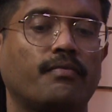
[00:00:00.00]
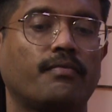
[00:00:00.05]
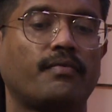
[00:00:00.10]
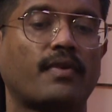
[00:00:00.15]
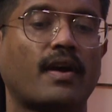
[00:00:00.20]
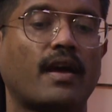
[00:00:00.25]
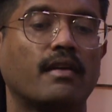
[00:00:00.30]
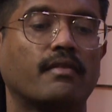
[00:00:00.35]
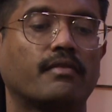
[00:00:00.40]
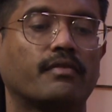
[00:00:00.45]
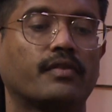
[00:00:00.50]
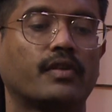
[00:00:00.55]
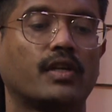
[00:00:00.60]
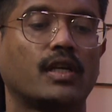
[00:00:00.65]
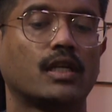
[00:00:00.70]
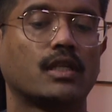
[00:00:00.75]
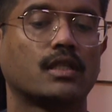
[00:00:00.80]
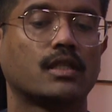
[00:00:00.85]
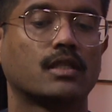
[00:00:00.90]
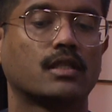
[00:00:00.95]

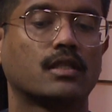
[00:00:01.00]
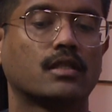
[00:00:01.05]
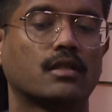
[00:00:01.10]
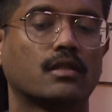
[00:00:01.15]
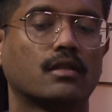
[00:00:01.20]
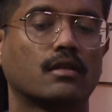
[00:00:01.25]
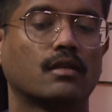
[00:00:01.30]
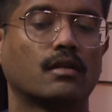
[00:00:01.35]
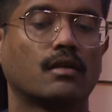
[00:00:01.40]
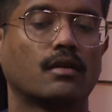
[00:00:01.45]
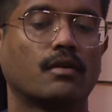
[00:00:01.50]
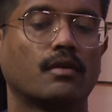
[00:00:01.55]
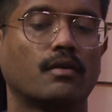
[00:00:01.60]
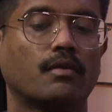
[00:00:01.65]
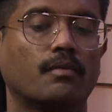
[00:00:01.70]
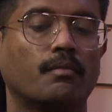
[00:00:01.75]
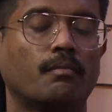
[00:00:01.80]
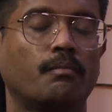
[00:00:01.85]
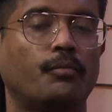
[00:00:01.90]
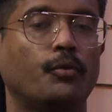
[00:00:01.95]
favorite
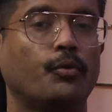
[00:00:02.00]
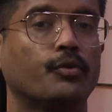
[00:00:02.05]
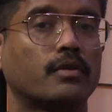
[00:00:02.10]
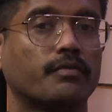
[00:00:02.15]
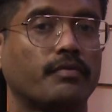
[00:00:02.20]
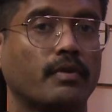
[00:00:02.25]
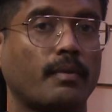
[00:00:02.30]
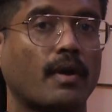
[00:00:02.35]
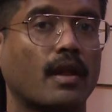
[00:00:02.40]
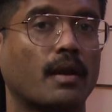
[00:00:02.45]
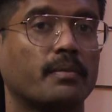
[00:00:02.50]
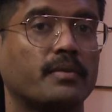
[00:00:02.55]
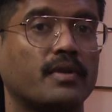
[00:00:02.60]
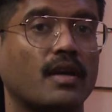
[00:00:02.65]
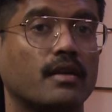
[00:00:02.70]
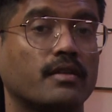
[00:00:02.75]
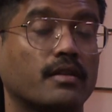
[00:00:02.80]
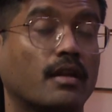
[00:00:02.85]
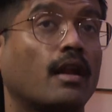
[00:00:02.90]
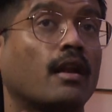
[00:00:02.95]
book to film
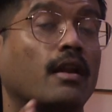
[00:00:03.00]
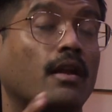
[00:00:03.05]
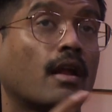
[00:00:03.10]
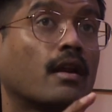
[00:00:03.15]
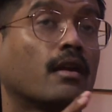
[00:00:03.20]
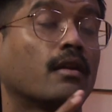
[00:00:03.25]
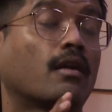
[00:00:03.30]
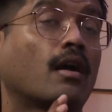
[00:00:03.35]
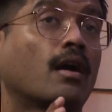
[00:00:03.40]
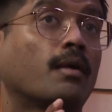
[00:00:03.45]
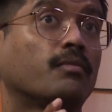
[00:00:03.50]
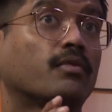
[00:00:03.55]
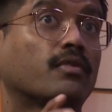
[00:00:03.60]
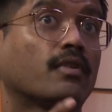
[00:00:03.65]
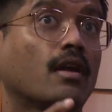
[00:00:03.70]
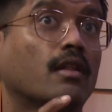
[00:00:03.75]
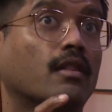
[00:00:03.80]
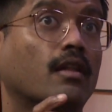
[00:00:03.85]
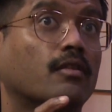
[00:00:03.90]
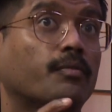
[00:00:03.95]
adaptation? And I'm
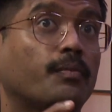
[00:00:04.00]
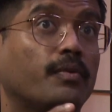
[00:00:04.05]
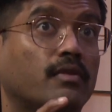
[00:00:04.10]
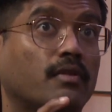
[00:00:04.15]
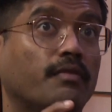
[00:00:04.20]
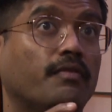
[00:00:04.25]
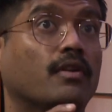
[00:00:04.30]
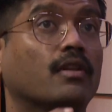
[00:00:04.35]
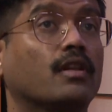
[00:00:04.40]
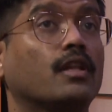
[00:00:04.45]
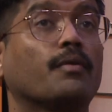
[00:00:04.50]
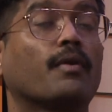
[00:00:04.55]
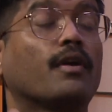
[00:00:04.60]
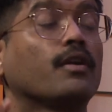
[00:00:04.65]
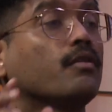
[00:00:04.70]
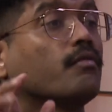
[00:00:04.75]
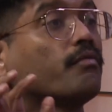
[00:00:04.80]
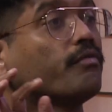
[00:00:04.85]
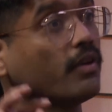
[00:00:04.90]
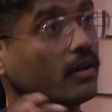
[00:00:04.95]
saying that specifically where
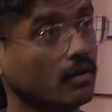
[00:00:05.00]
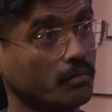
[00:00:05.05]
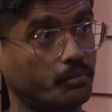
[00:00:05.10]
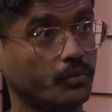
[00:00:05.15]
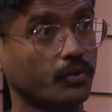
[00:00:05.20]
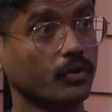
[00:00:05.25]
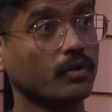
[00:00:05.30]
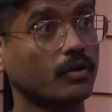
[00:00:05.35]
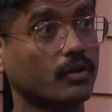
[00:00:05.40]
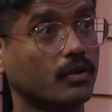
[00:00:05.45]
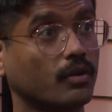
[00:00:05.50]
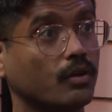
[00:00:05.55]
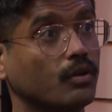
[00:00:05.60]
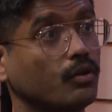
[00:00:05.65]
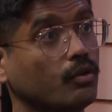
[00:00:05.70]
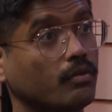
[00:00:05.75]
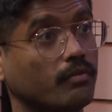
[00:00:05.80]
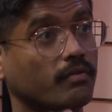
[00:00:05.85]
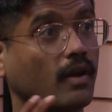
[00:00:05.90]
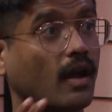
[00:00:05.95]
you've read a book,
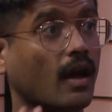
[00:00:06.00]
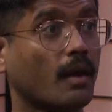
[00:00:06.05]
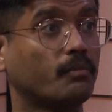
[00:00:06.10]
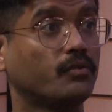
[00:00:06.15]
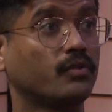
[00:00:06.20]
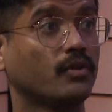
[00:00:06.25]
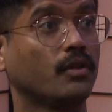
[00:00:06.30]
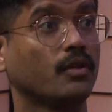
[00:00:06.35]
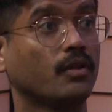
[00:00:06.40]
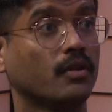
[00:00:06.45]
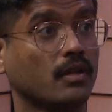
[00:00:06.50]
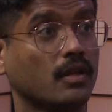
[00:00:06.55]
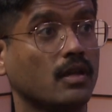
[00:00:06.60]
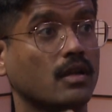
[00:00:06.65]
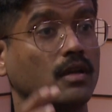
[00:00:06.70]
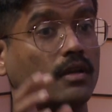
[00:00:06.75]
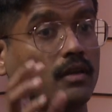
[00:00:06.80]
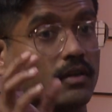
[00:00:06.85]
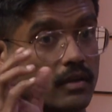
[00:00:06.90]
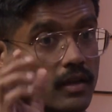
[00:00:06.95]
you've
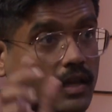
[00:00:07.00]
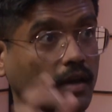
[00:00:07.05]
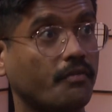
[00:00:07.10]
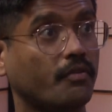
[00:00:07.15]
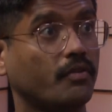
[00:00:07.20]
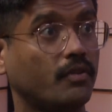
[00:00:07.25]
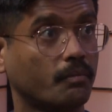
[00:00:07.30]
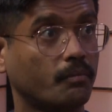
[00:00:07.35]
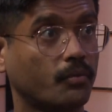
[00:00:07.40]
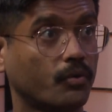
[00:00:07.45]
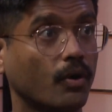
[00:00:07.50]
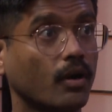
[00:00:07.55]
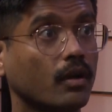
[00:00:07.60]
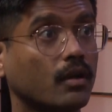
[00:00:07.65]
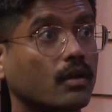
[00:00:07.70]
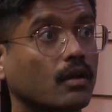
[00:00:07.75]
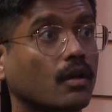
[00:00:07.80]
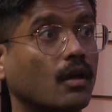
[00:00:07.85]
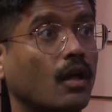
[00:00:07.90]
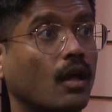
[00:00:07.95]
absolutely loved the
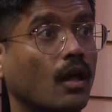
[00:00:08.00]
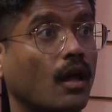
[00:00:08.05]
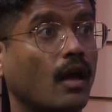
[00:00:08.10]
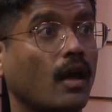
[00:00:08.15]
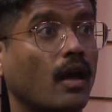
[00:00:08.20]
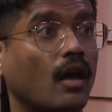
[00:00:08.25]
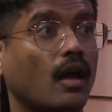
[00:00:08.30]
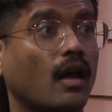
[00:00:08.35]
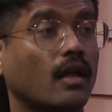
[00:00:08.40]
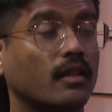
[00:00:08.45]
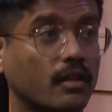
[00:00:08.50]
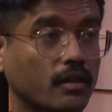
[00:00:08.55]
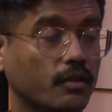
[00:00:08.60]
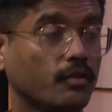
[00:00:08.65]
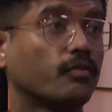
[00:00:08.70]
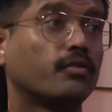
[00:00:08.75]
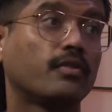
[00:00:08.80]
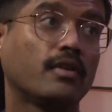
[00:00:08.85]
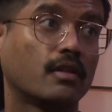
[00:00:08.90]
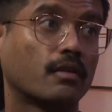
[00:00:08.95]
book, and then
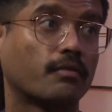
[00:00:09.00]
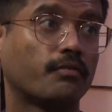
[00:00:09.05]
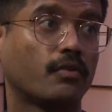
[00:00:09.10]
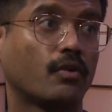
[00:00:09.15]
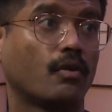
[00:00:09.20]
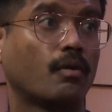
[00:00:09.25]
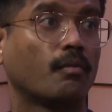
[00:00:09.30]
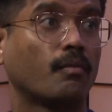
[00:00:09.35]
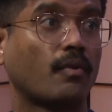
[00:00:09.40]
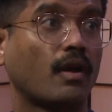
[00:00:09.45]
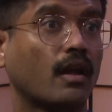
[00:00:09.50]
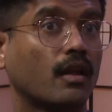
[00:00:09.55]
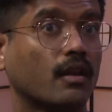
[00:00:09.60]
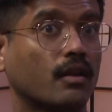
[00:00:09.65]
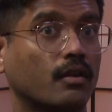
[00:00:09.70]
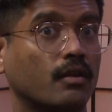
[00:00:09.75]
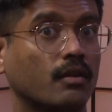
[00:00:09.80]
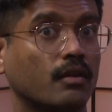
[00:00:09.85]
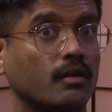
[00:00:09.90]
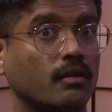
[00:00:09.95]
you've seen the film
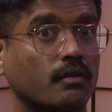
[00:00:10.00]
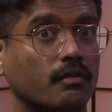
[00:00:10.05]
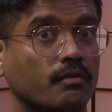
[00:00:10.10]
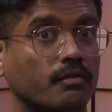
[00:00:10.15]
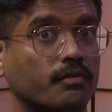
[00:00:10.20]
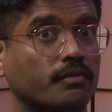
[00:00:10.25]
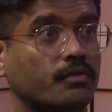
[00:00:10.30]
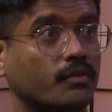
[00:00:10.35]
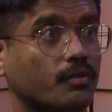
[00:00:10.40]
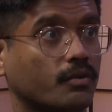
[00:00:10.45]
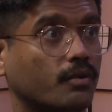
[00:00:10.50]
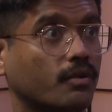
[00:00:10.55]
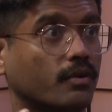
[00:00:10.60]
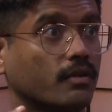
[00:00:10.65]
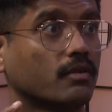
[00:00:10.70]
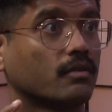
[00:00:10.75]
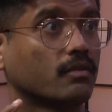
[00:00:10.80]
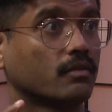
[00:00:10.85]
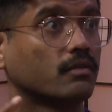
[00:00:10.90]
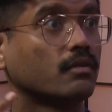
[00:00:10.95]
and you've
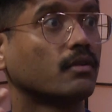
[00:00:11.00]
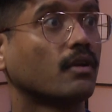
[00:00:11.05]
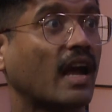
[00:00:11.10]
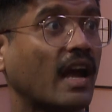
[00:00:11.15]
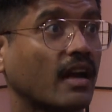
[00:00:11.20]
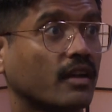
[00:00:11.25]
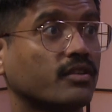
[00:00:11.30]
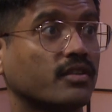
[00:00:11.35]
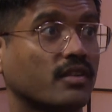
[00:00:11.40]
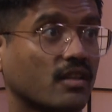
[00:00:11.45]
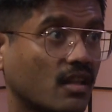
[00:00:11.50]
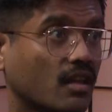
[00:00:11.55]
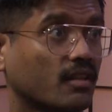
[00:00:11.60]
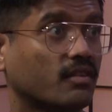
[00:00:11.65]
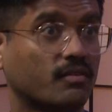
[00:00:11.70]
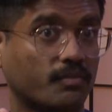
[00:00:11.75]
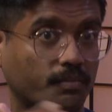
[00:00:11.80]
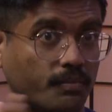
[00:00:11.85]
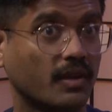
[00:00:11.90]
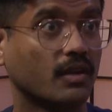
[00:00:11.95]
thought, actually,
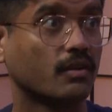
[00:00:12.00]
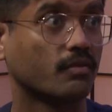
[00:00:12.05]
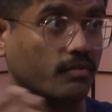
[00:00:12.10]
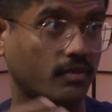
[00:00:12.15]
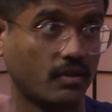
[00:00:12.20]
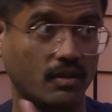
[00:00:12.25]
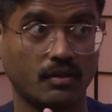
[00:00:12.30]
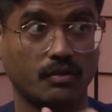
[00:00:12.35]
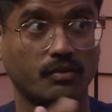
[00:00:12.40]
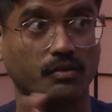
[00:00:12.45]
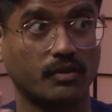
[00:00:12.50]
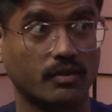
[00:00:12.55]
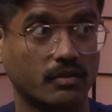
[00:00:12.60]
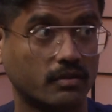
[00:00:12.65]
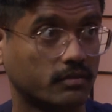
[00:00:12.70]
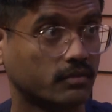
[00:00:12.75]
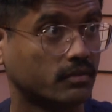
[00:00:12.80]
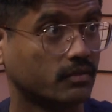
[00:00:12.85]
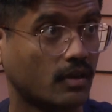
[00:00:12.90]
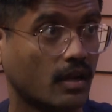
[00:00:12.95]
that's been a really good
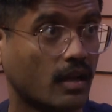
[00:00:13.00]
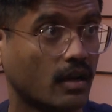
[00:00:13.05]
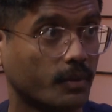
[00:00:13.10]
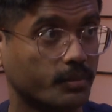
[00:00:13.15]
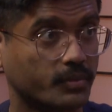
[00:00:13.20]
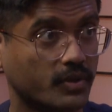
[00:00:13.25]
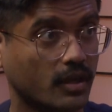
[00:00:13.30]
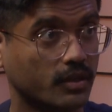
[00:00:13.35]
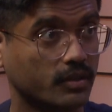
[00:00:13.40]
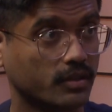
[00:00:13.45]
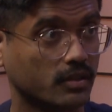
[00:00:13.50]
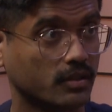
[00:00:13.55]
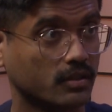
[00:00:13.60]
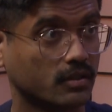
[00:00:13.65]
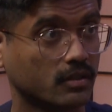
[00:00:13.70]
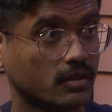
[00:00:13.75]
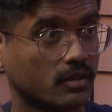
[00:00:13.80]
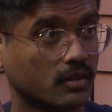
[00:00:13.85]
adaptation.